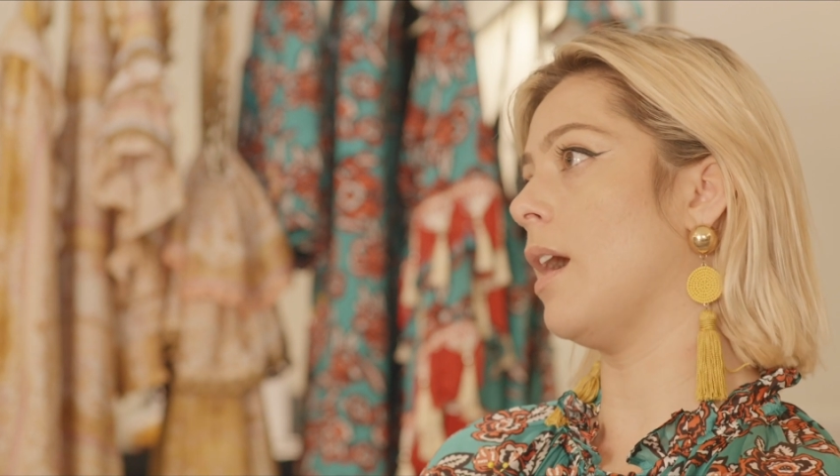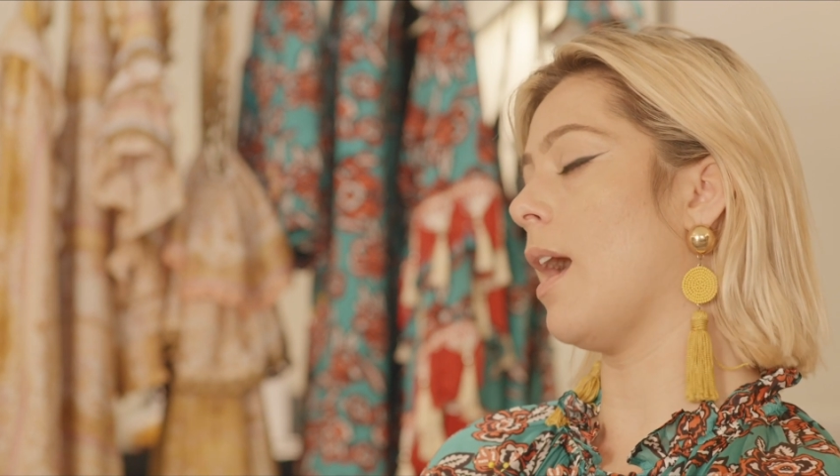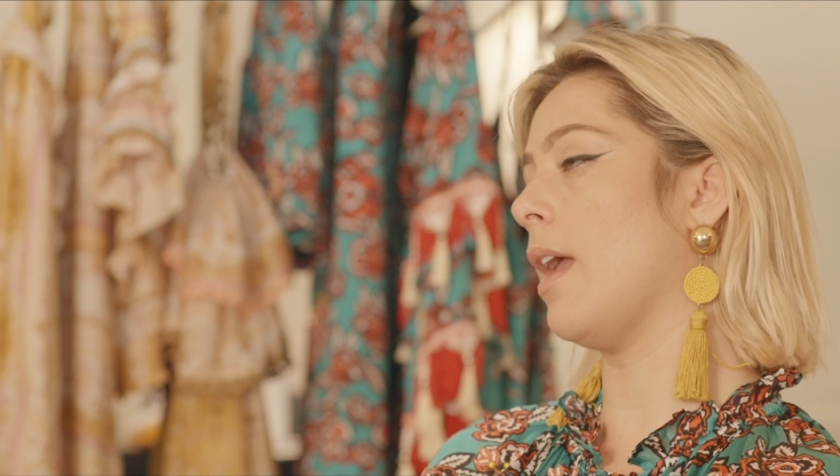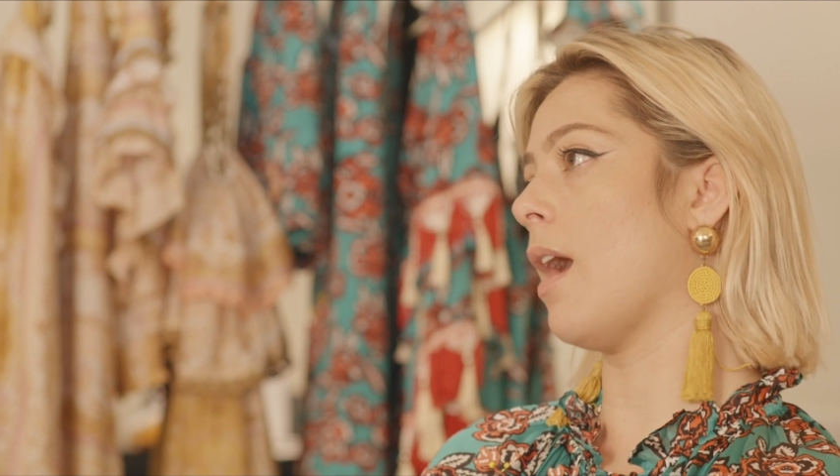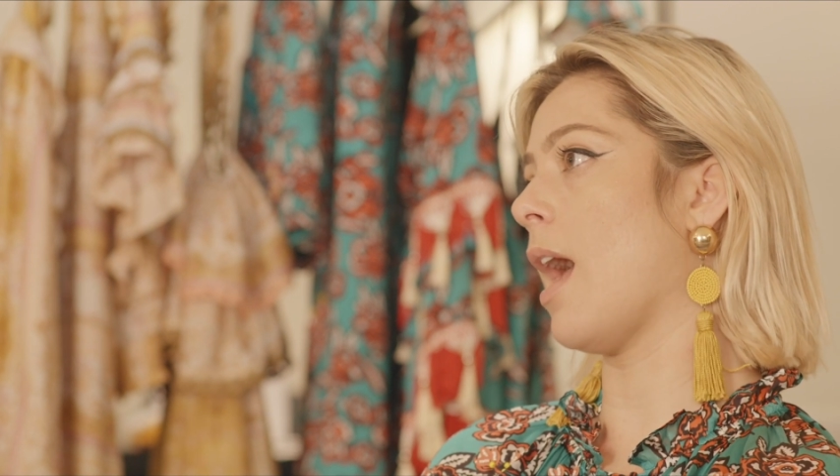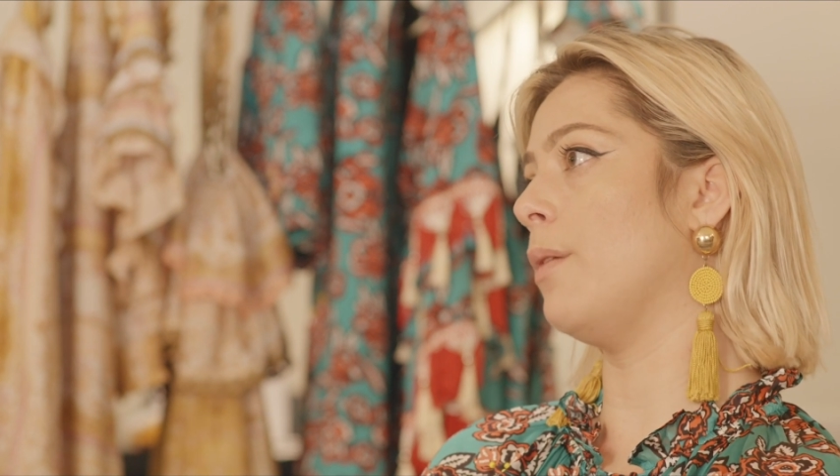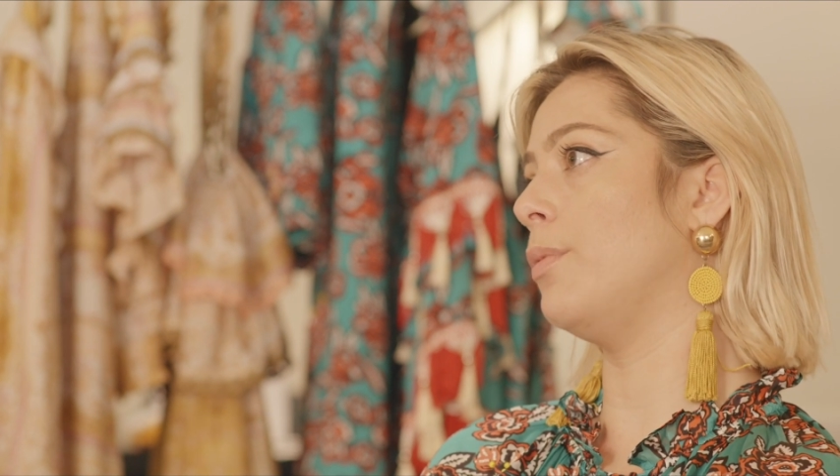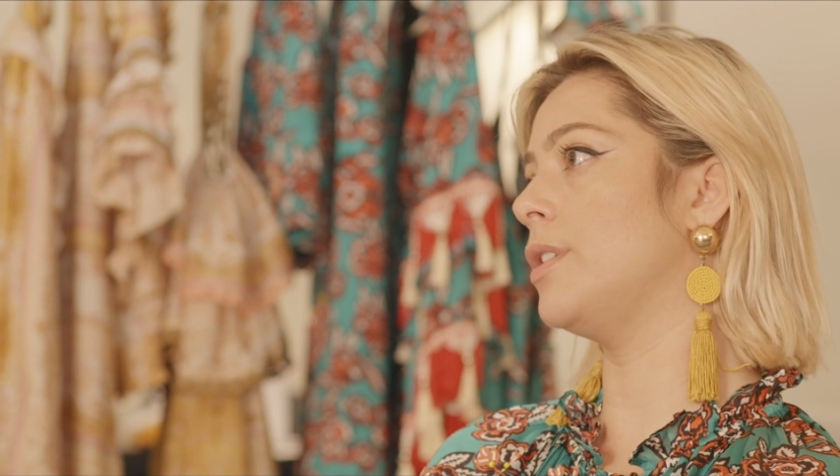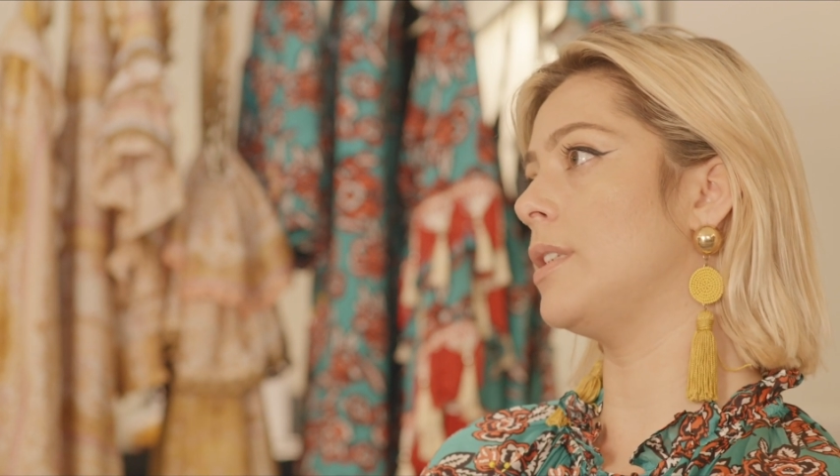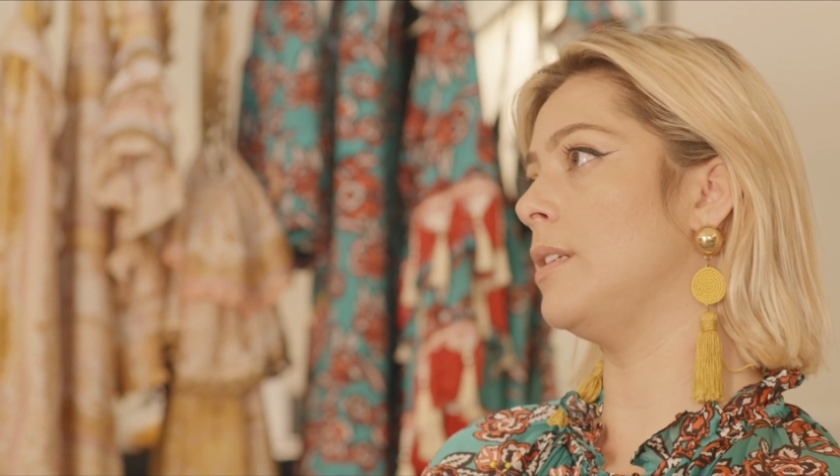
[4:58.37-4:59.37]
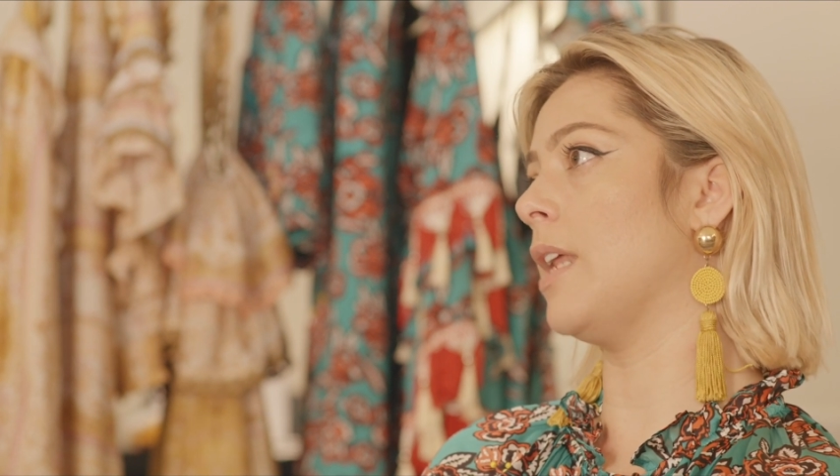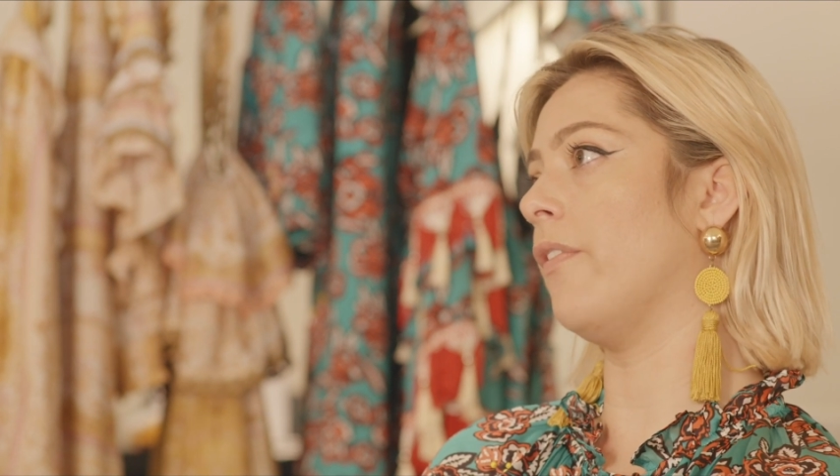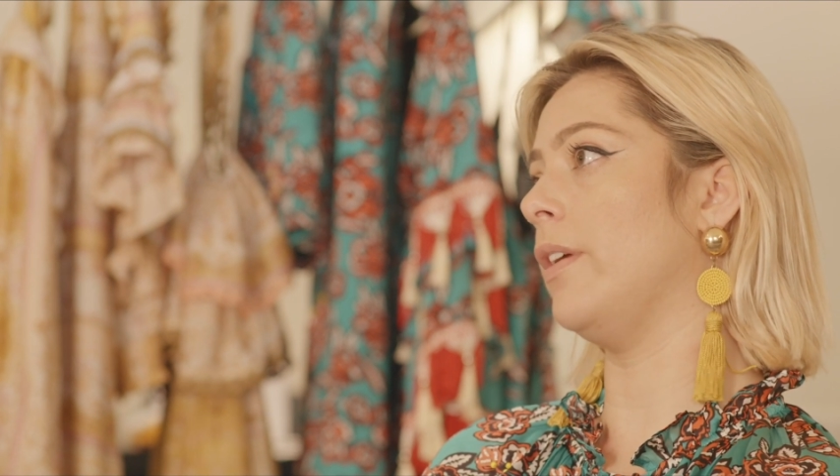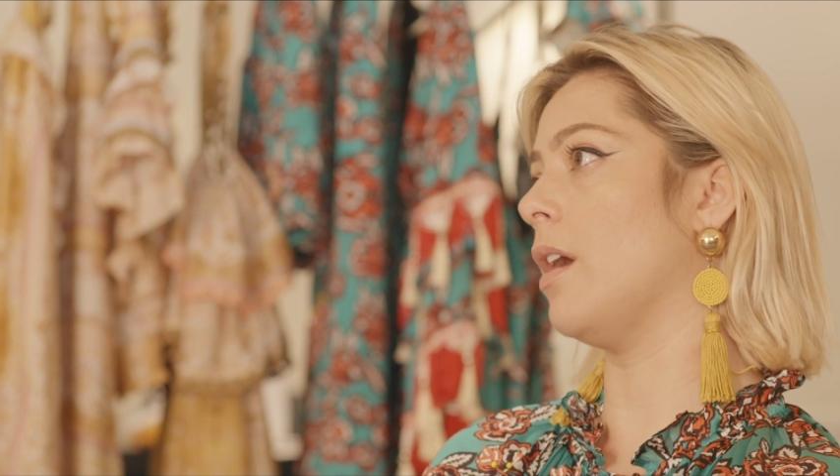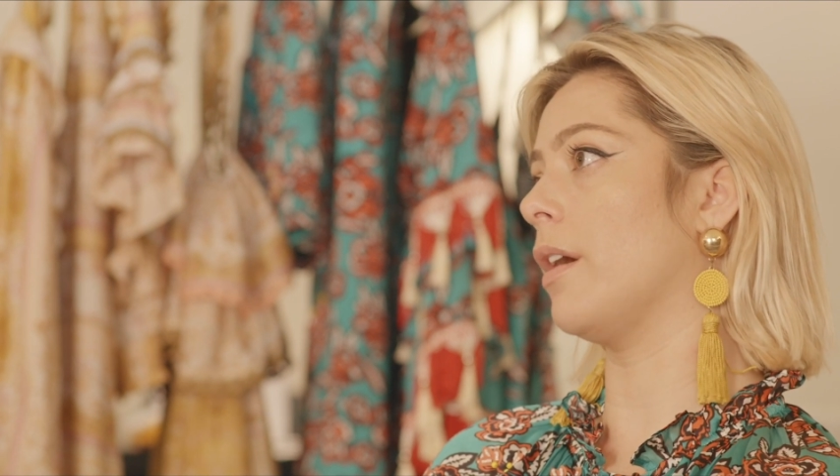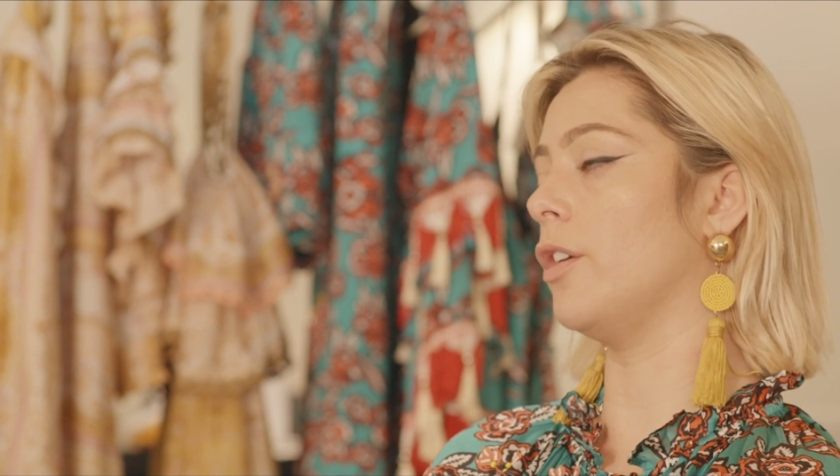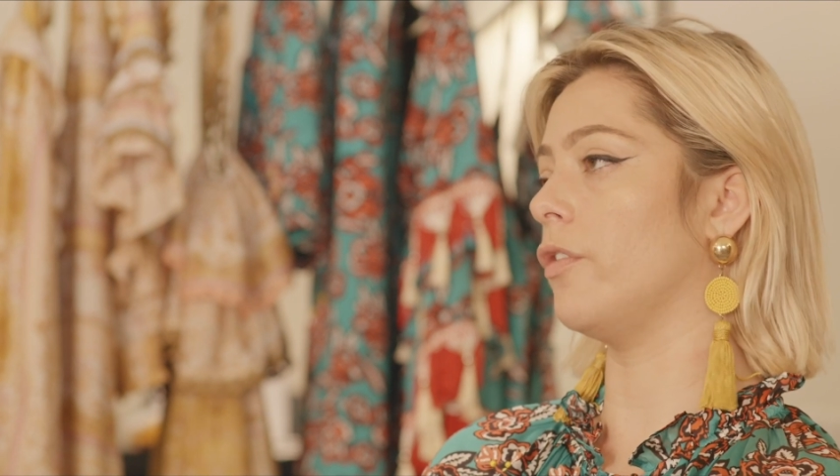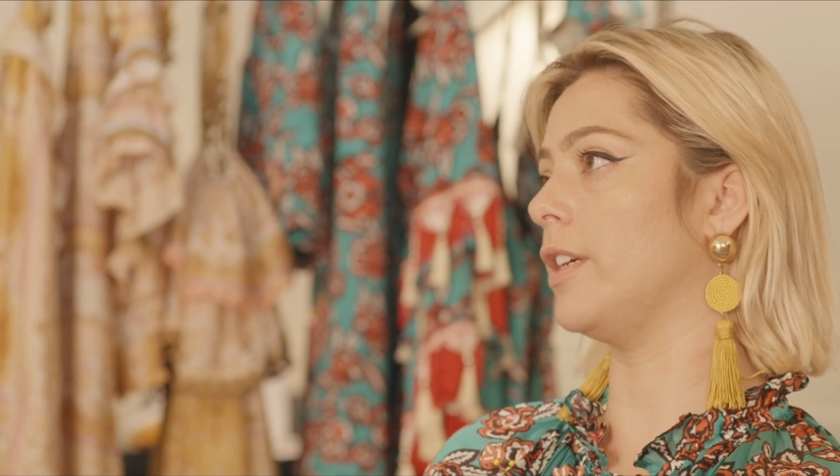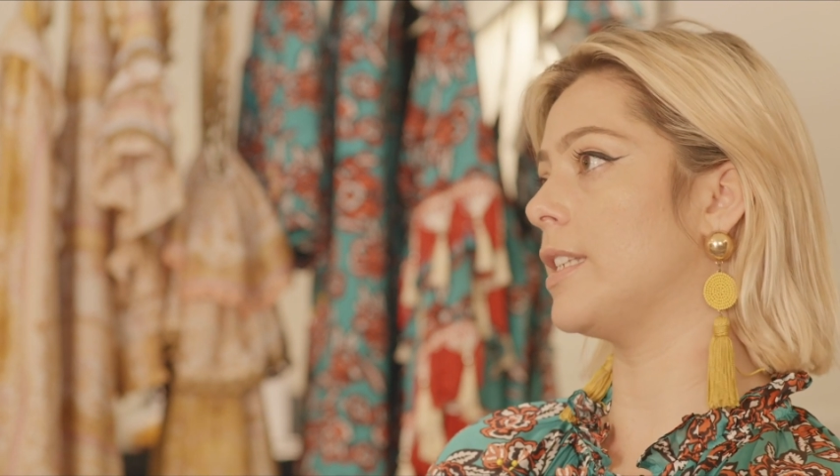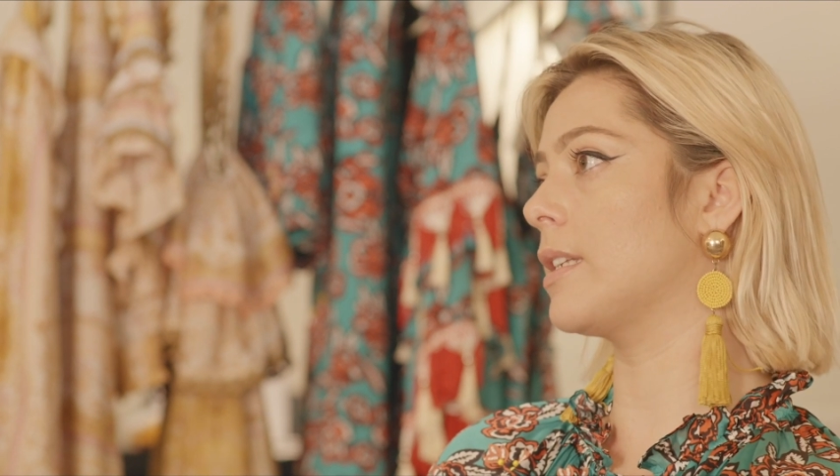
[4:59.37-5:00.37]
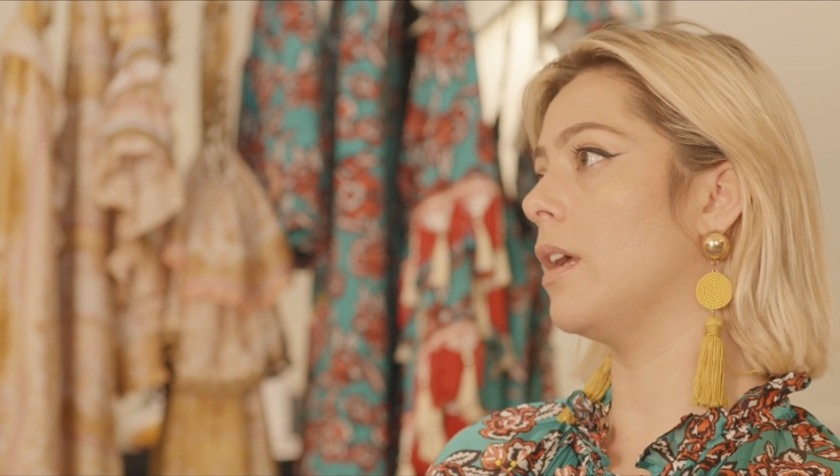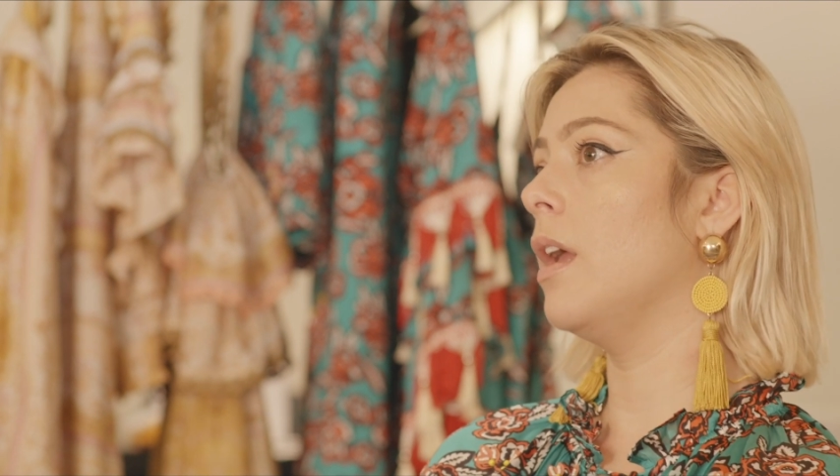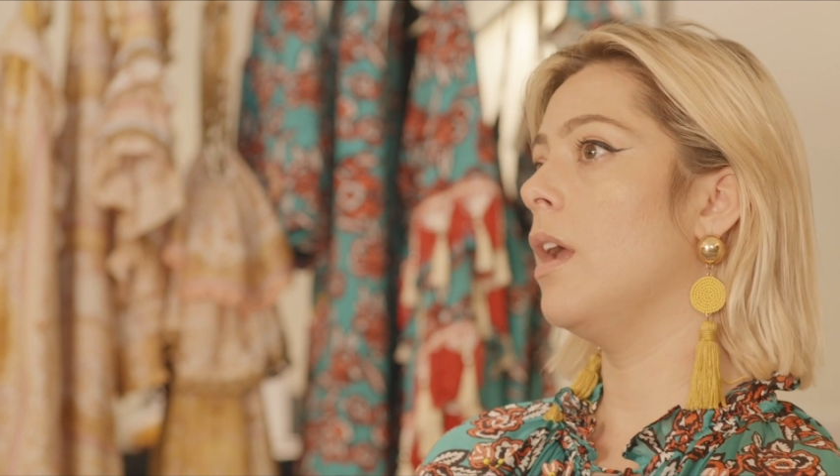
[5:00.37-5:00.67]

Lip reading: I was definitely not going to risk